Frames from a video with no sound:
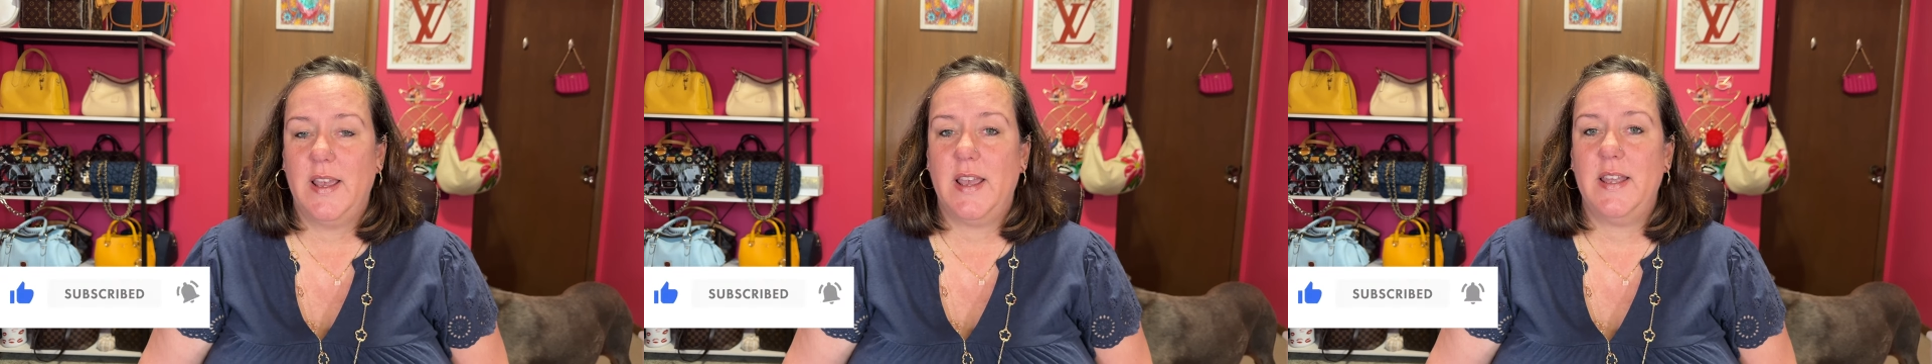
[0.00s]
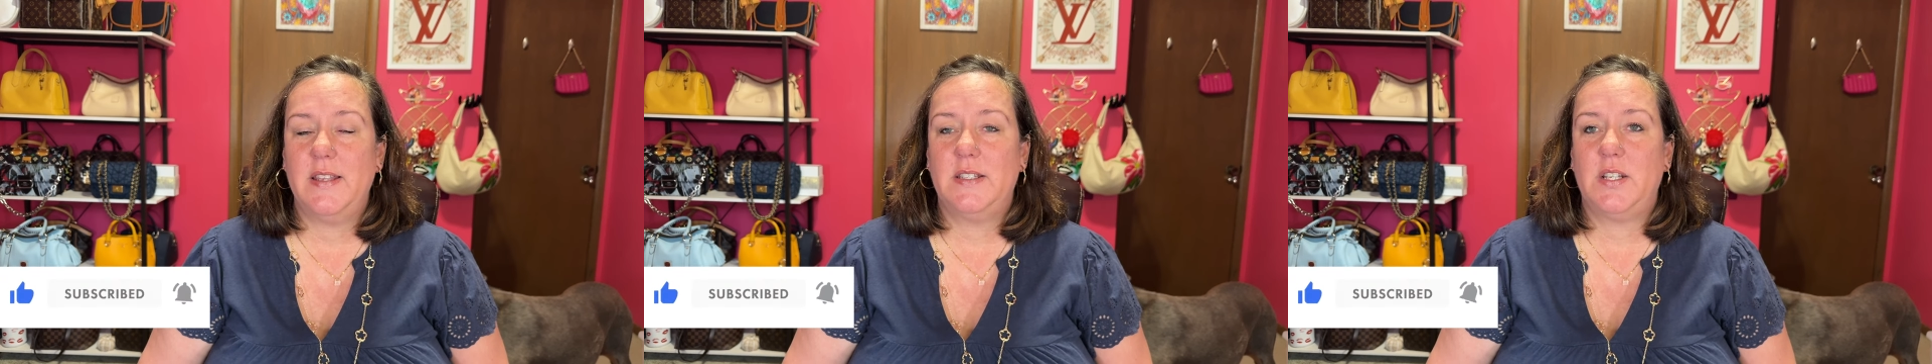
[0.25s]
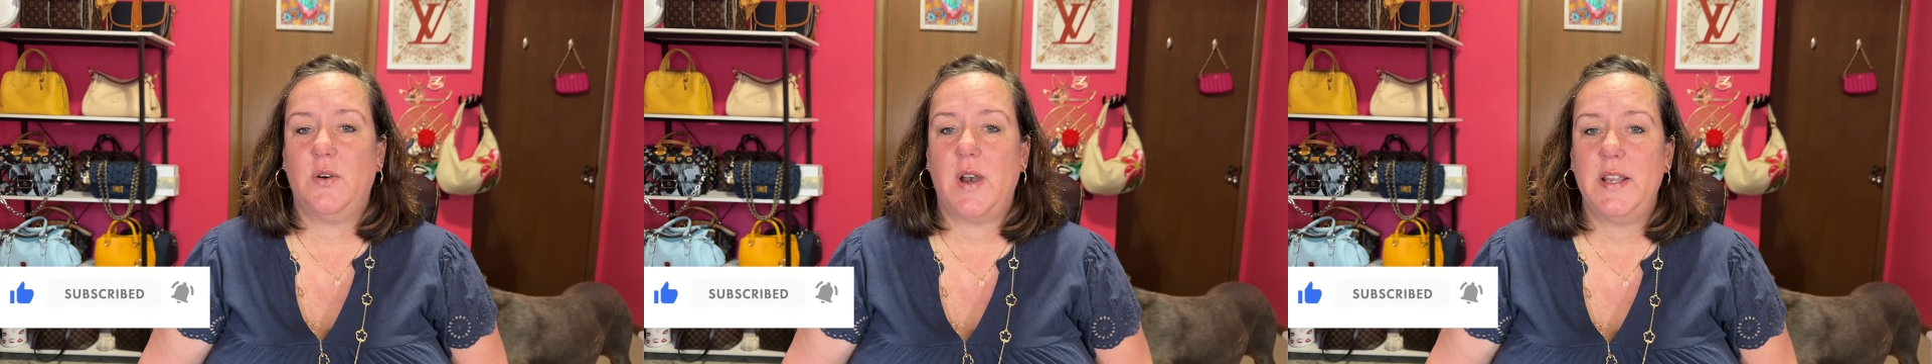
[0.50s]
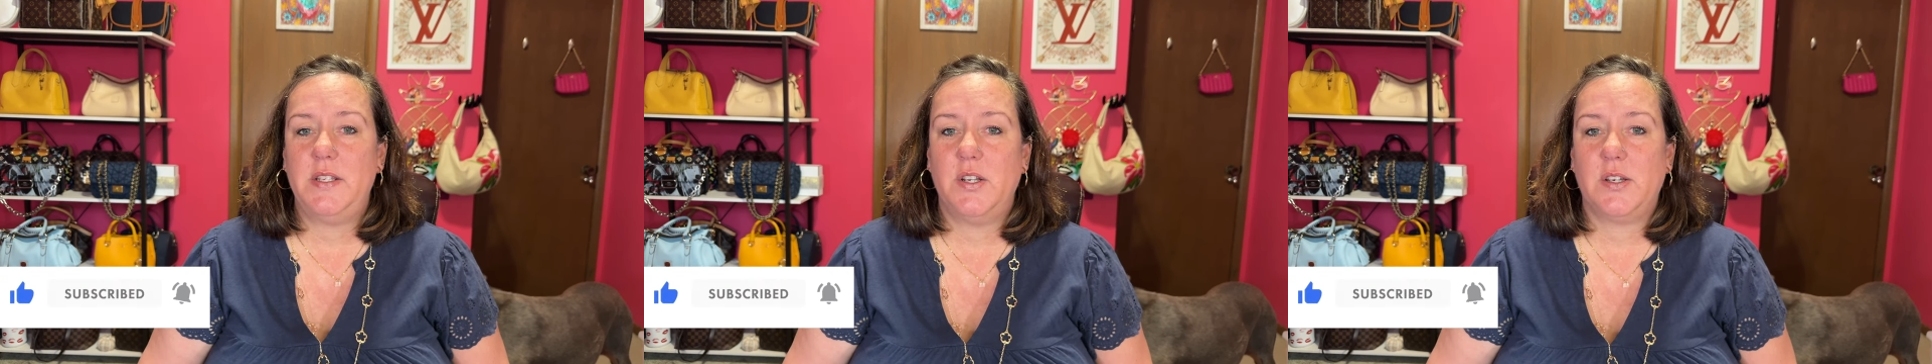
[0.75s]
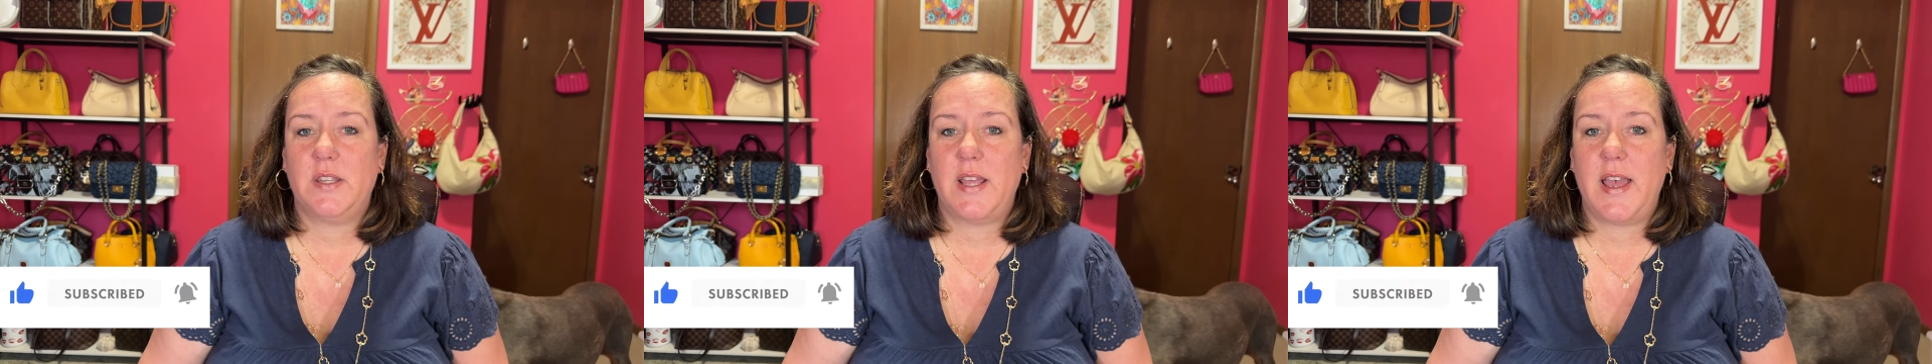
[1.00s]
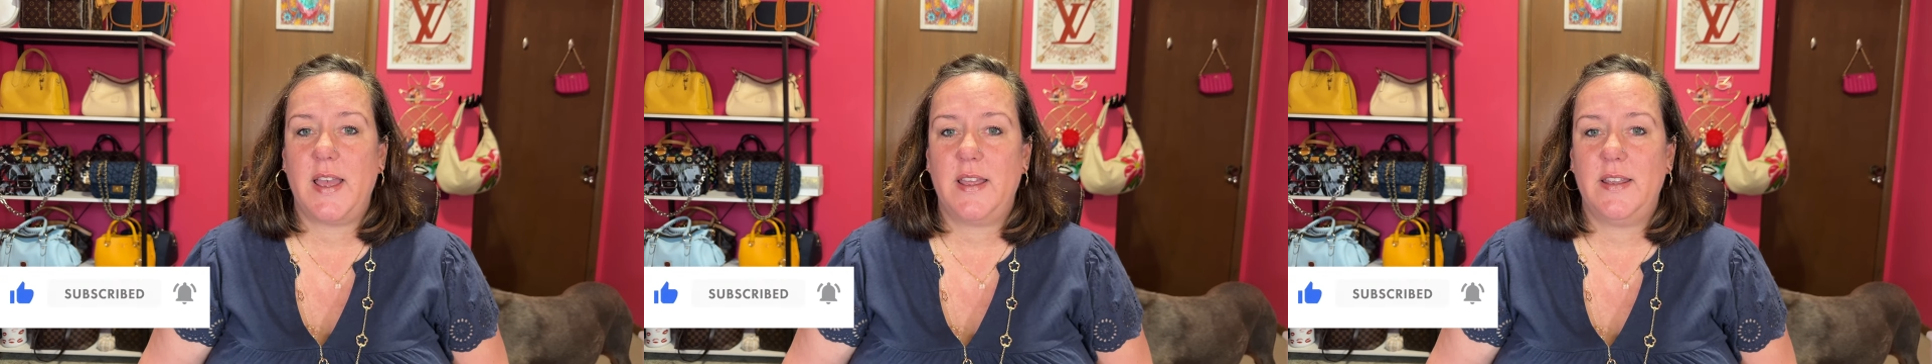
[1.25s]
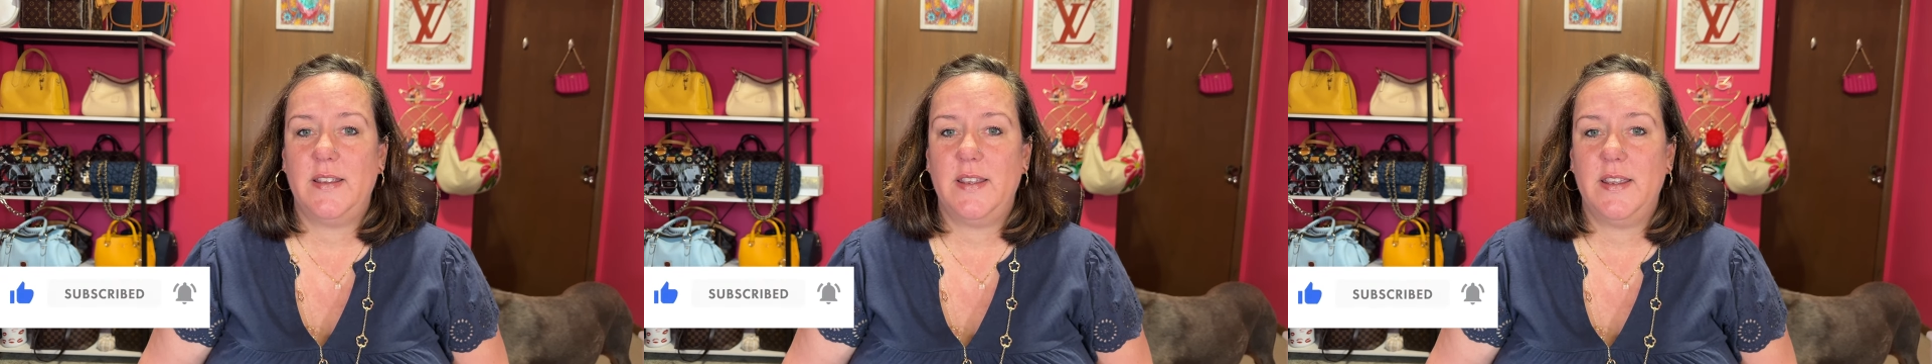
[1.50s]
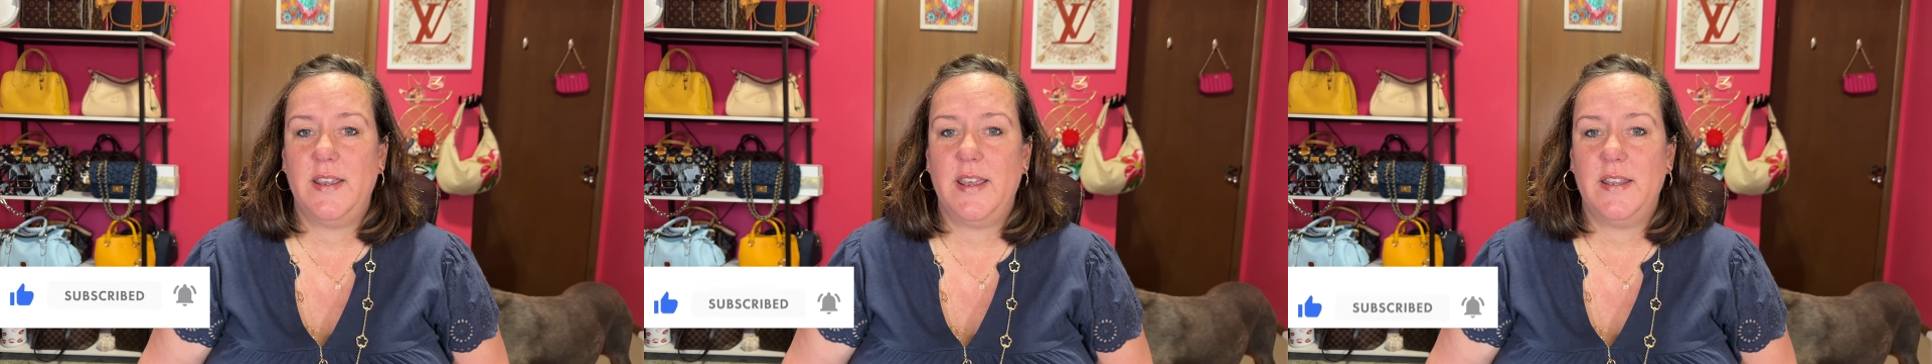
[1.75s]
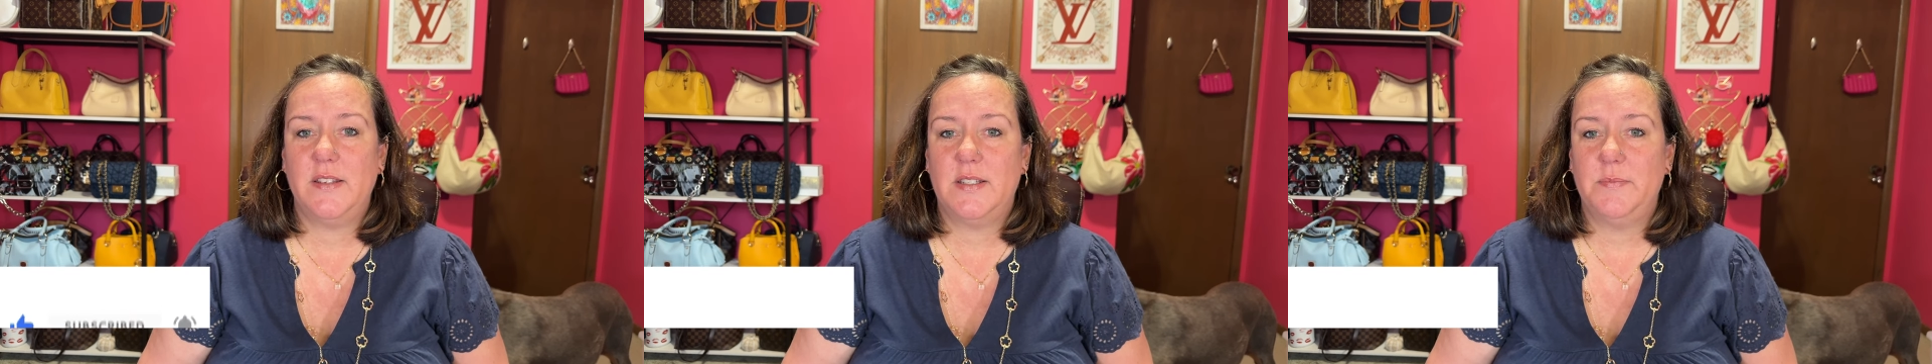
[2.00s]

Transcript: And so I took that and